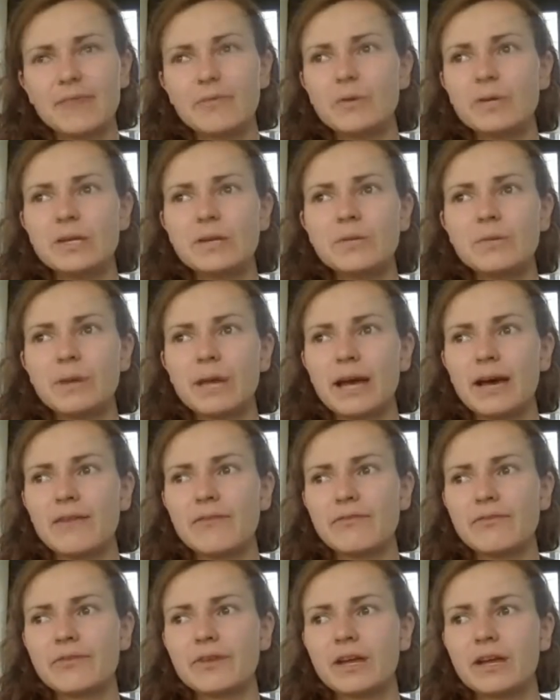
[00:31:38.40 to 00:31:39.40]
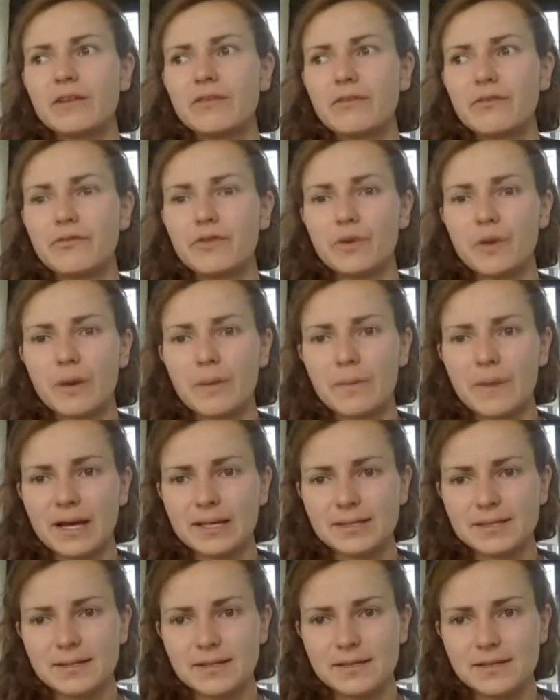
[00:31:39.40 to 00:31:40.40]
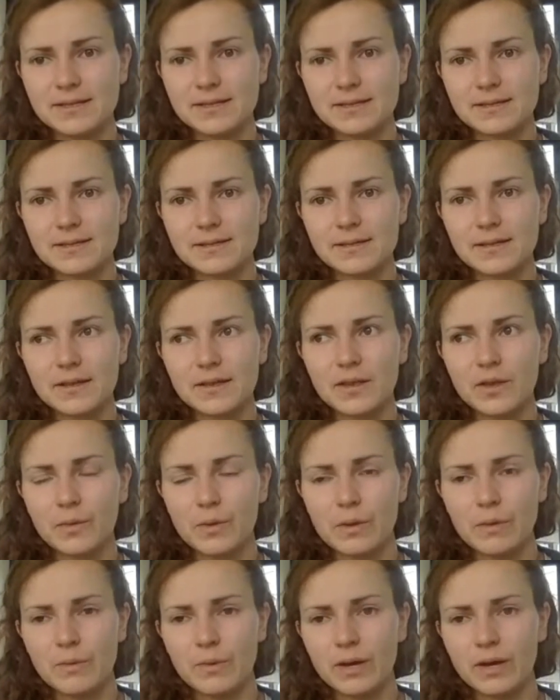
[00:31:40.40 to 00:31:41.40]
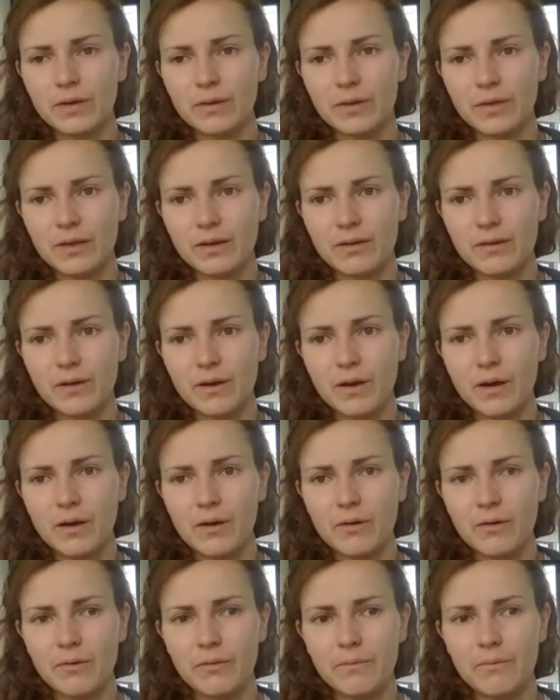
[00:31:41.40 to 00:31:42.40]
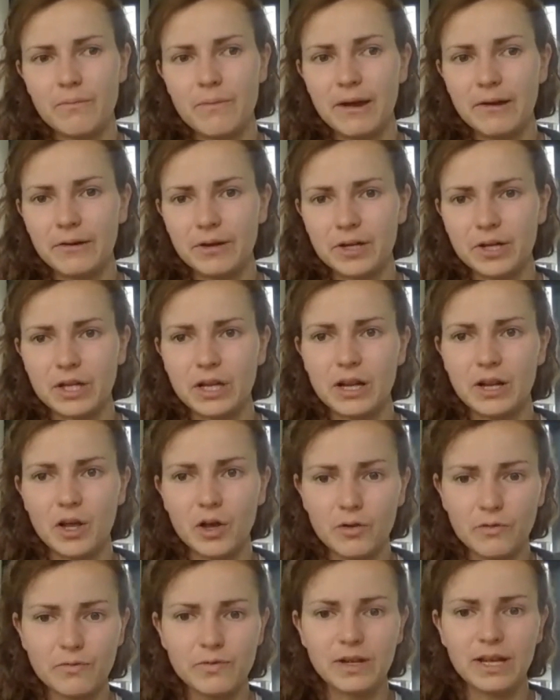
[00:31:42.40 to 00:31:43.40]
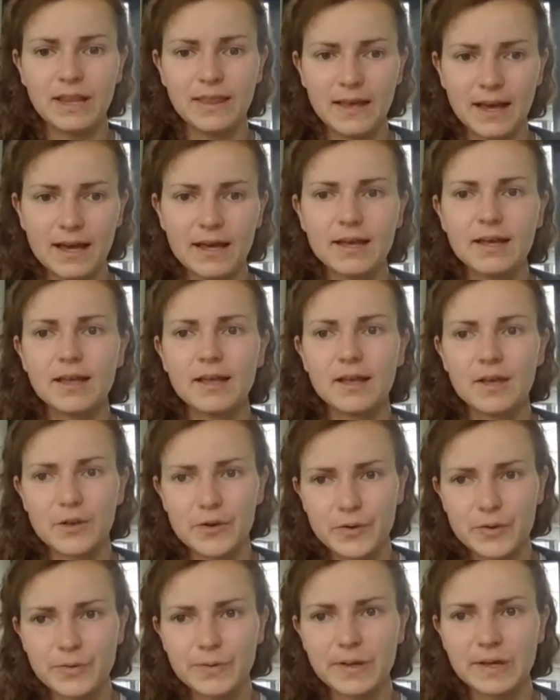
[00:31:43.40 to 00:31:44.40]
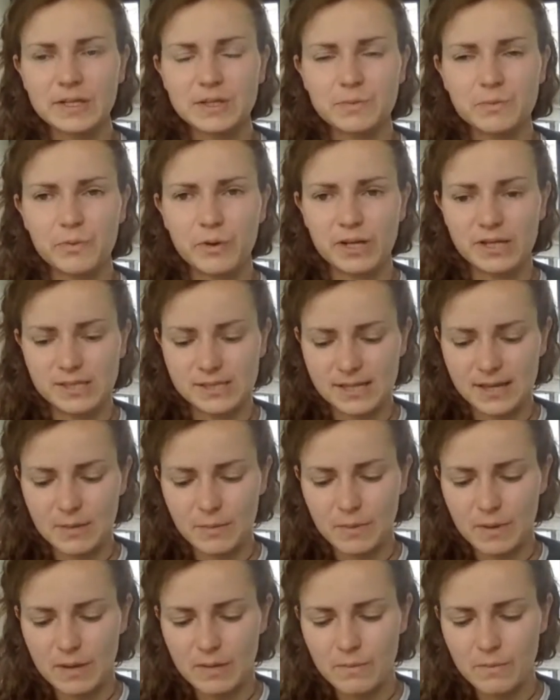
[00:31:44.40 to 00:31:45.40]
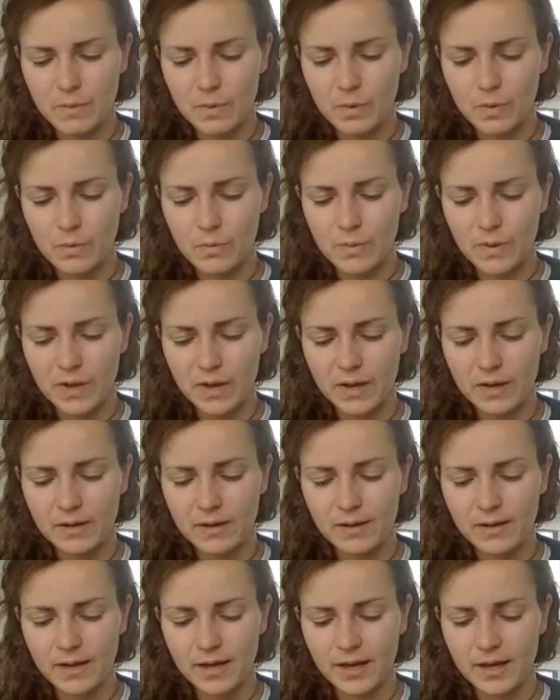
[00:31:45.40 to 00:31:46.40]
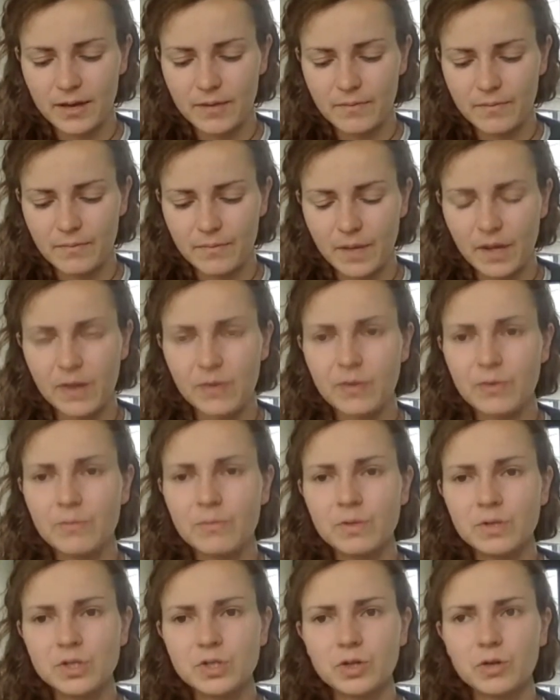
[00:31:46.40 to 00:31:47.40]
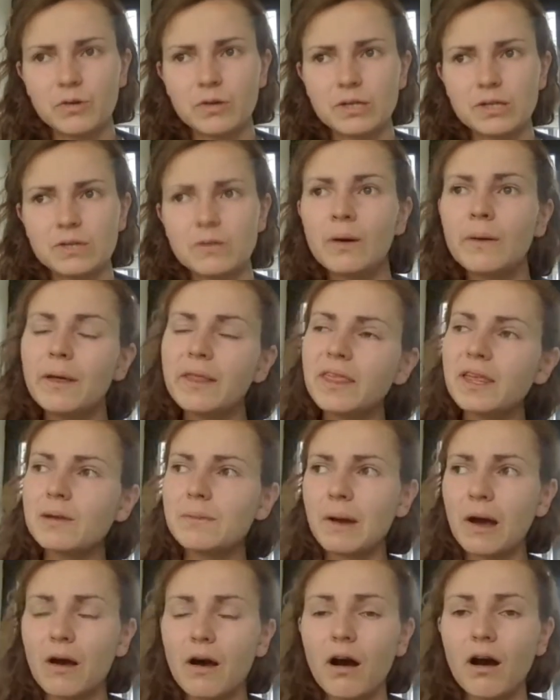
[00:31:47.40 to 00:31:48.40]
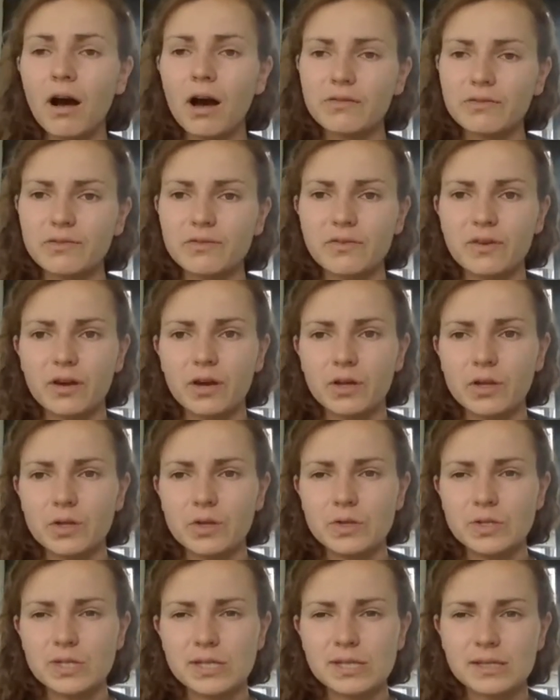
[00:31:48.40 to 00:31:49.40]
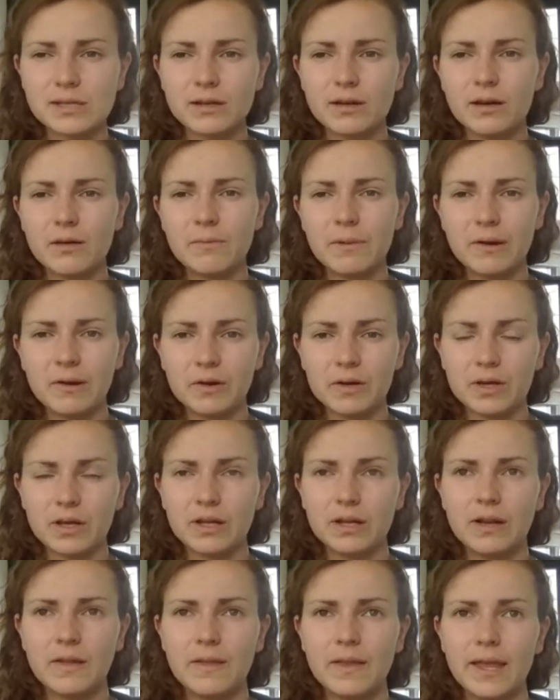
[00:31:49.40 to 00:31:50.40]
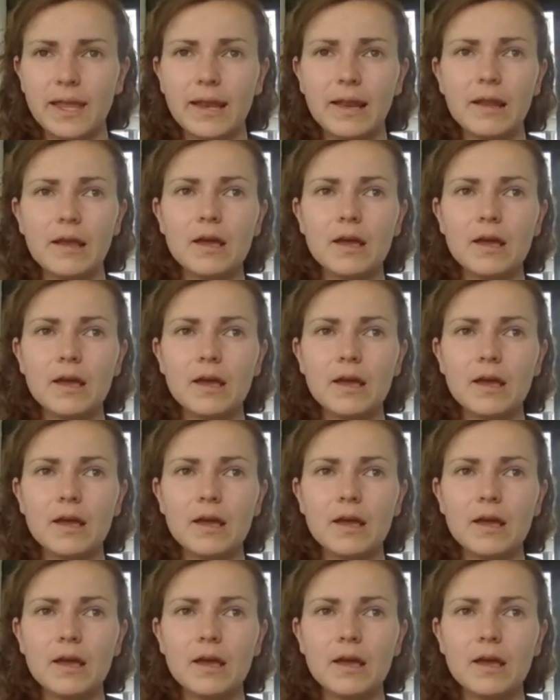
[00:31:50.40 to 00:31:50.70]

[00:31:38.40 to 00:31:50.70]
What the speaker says: we have kind of a few ambassadors that we work with are American, and hopefully that spreads it a bit more. But the majority, I think about half of our users are American, and then